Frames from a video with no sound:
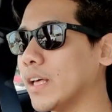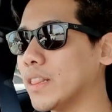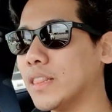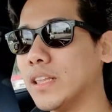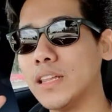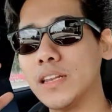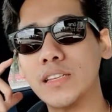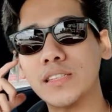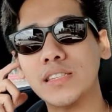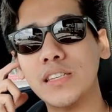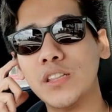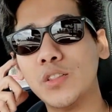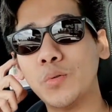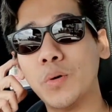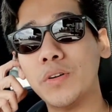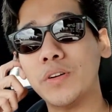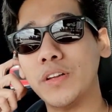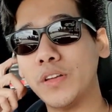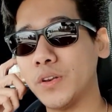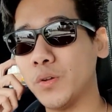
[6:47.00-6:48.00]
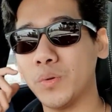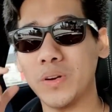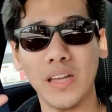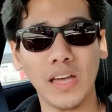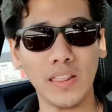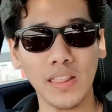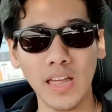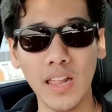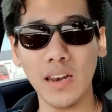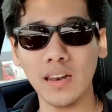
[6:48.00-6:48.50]
I think in the C200 you don't
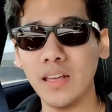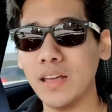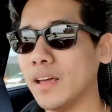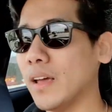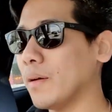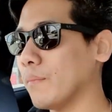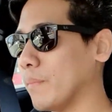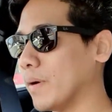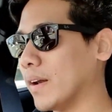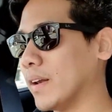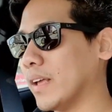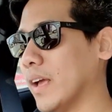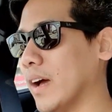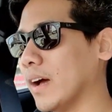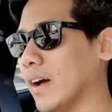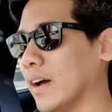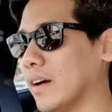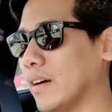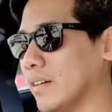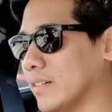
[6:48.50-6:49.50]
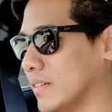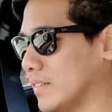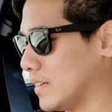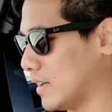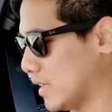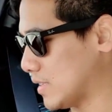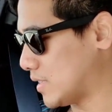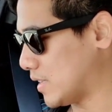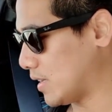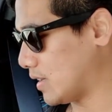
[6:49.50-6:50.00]
get that. But yeah,
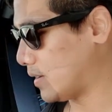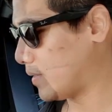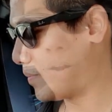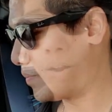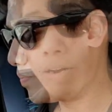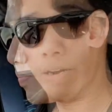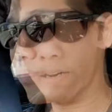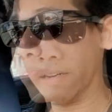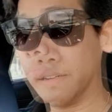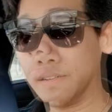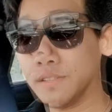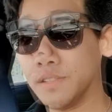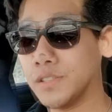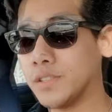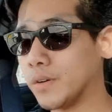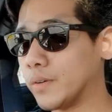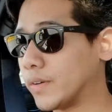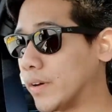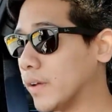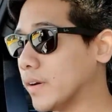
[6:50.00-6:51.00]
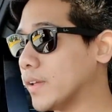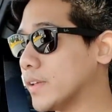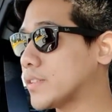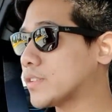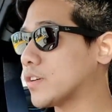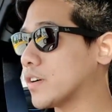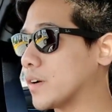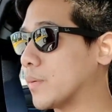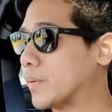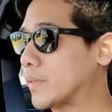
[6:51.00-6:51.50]
that's it. Right. So now let's
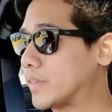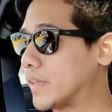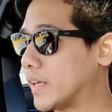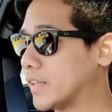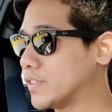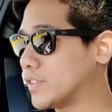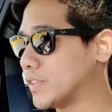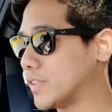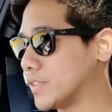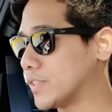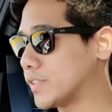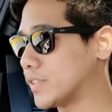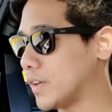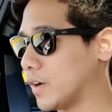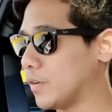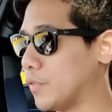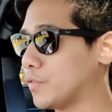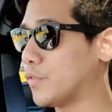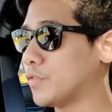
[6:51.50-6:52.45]
talk about the engine itself.